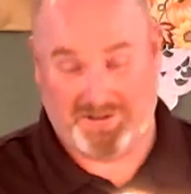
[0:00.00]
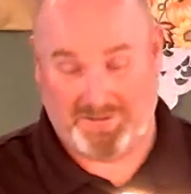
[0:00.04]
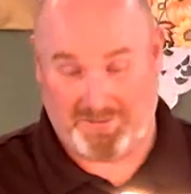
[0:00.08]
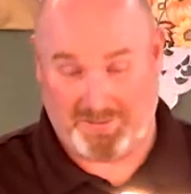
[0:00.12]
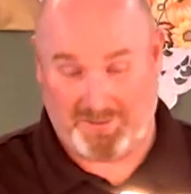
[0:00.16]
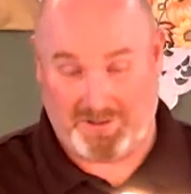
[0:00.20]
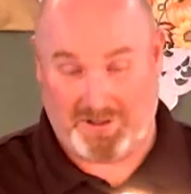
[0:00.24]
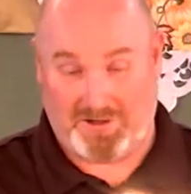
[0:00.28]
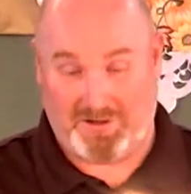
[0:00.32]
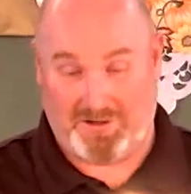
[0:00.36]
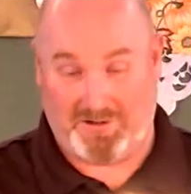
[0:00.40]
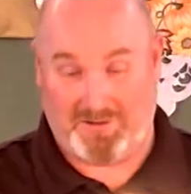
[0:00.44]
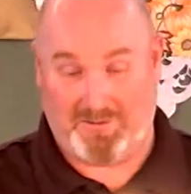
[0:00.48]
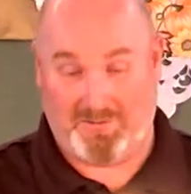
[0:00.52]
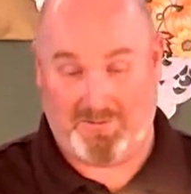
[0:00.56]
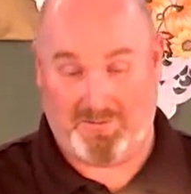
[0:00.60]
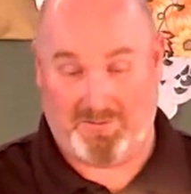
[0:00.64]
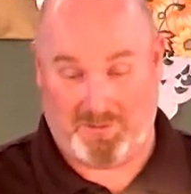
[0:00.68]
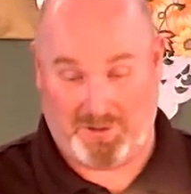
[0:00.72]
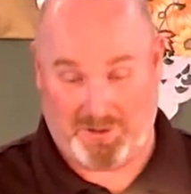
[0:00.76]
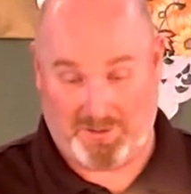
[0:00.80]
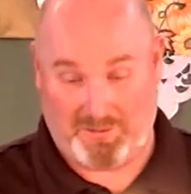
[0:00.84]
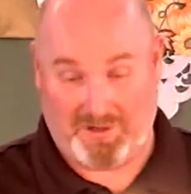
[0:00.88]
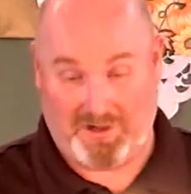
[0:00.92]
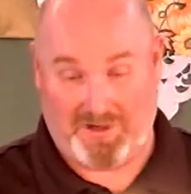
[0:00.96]
We all
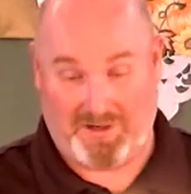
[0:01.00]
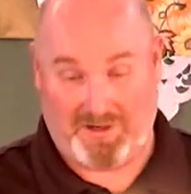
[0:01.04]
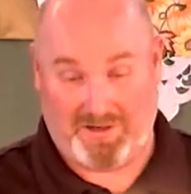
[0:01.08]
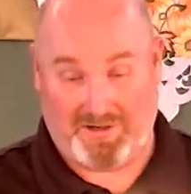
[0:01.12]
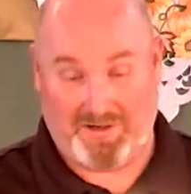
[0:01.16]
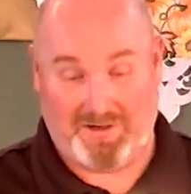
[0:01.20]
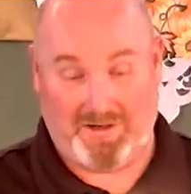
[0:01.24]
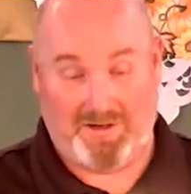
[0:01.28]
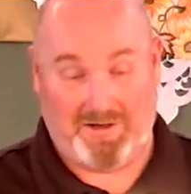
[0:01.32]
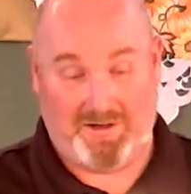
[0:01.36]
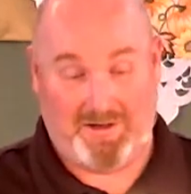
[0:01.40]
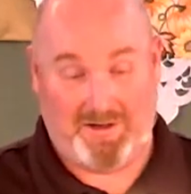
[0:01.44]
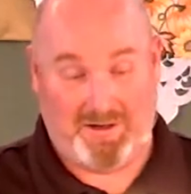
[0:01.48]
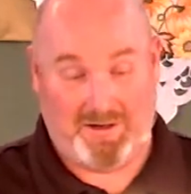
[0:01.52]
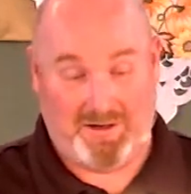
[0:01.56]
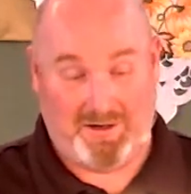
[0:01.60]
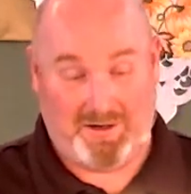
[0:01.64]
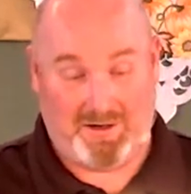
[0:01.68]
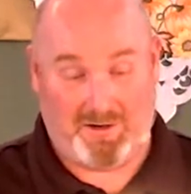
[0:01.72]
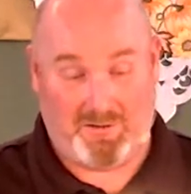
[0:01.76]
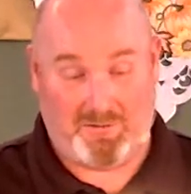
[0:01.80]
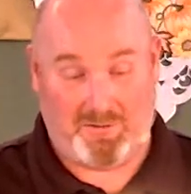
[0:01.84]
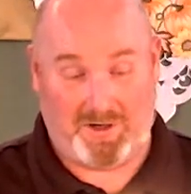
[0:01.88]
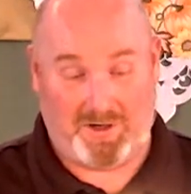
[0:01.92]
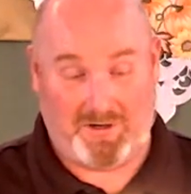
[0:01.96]
want to be
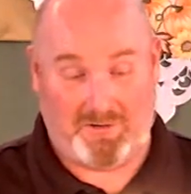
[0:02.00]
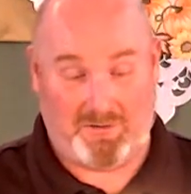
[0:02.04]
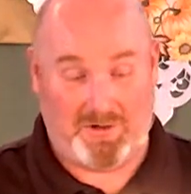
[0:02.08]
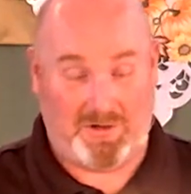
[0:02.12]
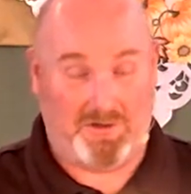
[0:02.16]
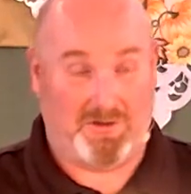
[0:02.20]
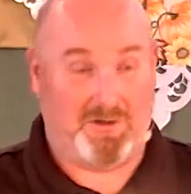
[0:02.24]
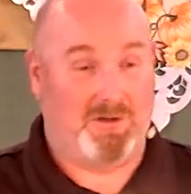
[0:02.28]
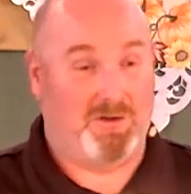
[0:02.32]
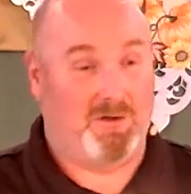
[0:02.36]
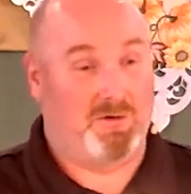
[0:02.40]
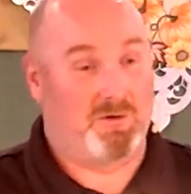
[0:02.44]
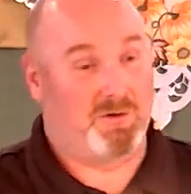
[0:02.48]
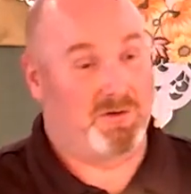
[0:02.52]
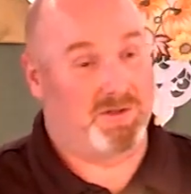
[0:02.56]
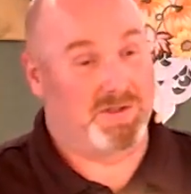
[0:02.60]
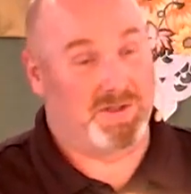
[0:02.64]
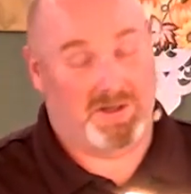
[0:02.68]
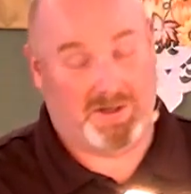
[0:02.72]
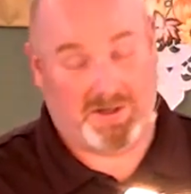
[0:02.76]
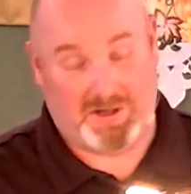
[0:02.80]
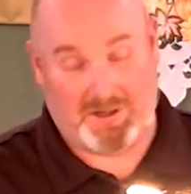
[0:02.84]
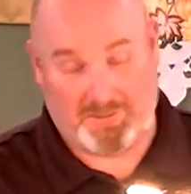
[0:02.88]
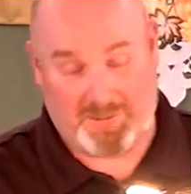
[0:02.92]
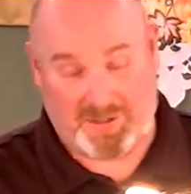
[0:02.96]
ready. We know the Lord is
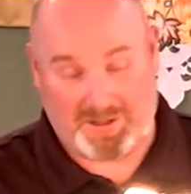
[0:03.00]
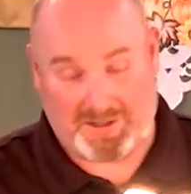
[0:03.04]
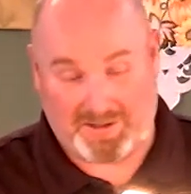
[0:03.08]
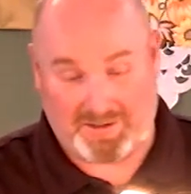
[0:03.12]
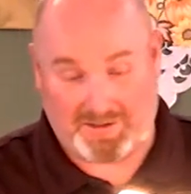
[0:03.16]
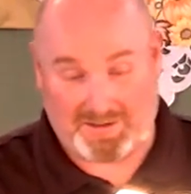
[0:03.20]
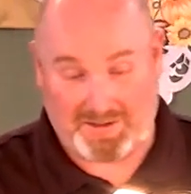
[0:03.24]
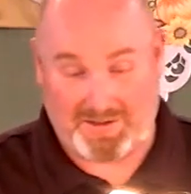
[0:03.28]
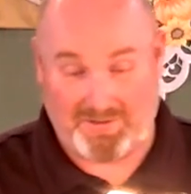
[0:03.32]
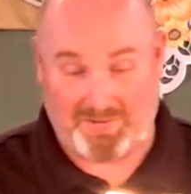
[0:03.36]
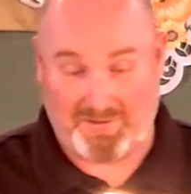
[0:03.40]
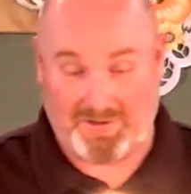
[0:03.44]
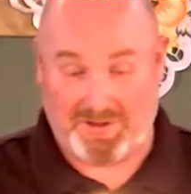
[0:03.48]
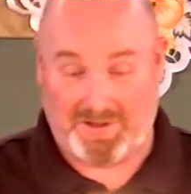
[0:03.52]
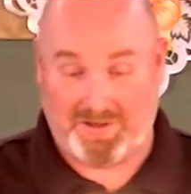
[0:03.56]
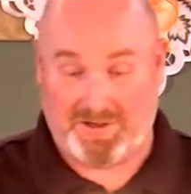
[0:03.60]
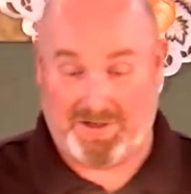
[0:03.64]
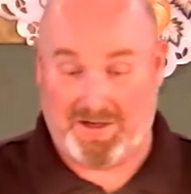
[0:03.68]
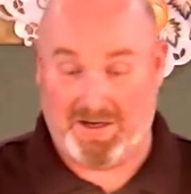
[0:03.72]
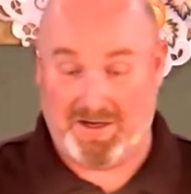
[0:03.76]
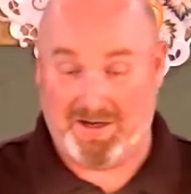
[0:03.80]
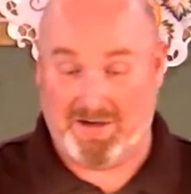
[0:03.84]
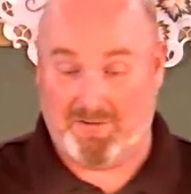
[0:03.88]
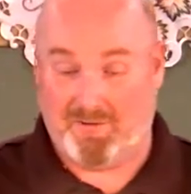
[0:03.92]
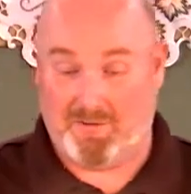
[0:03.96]
going to come like a thief in the
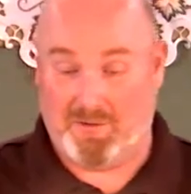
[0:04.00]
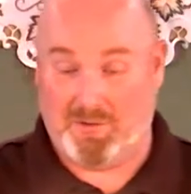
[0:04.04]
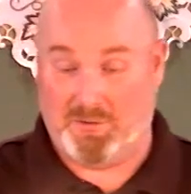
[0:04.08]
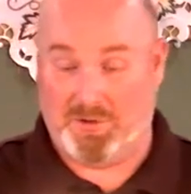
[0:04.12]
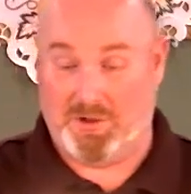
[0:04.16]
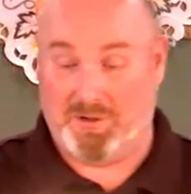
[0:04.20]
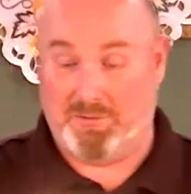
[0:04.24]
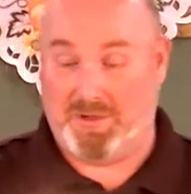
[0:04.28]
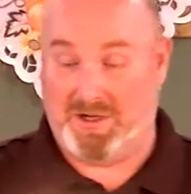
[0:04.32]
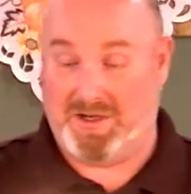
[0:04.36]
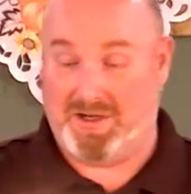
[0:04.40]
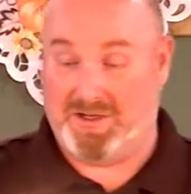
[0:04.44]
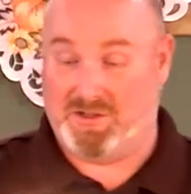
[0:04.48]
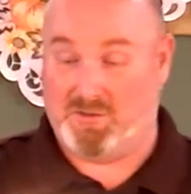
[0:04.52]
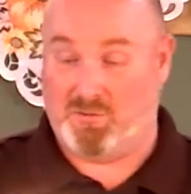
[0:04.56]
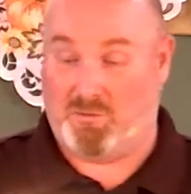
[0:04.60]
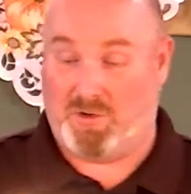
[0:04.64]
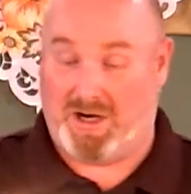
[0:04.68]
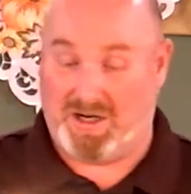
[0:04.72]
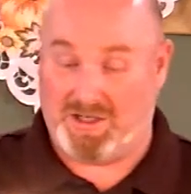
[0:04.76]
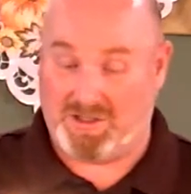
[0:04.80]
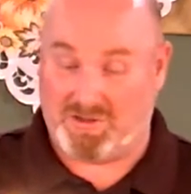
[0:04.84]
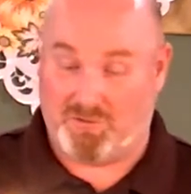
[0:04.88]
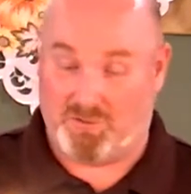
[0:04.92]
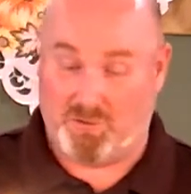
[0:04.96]
night. We want to be as
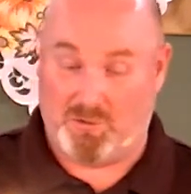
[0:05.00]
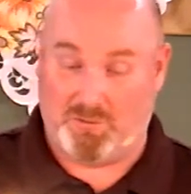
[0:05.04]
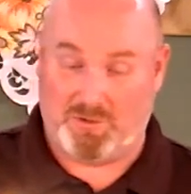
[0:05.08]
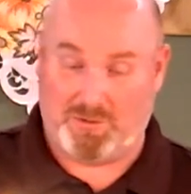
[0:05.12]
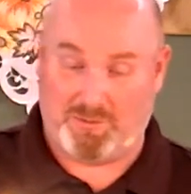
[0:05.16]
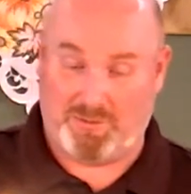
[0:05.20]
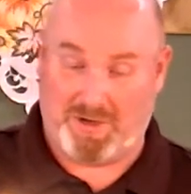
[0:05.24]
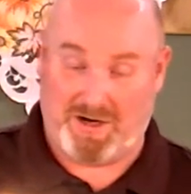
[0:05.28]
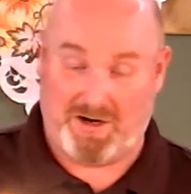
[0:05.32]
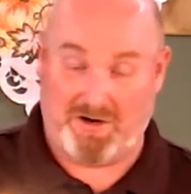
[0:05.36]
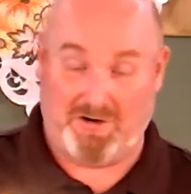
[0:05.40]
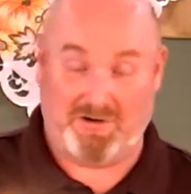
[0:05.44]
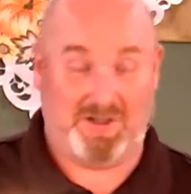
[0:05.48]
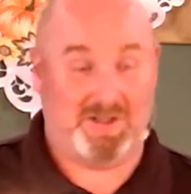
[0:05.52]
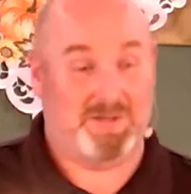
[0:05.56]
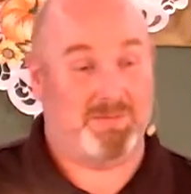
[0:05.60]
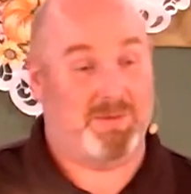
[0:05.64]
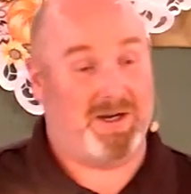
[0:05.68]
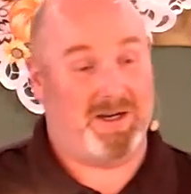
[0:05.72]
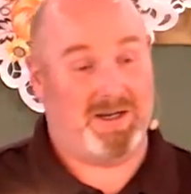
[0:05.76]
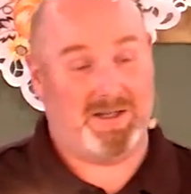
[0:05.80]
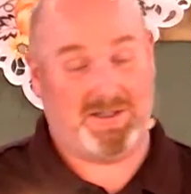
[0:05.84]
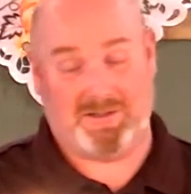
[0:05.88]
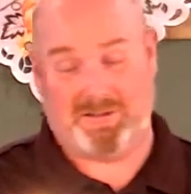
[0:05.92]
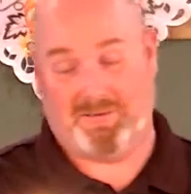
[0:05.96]
watchful and prepared as
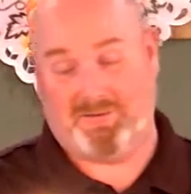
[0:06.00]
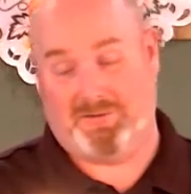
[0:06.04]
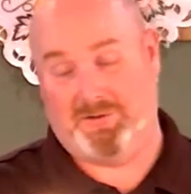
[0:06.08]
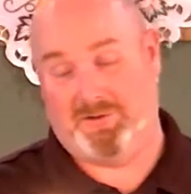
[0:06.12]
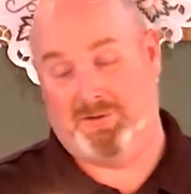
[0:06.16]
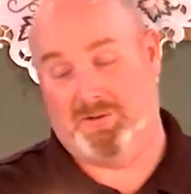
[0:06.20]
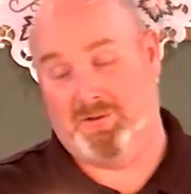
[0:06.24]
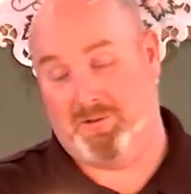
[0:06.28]
possible.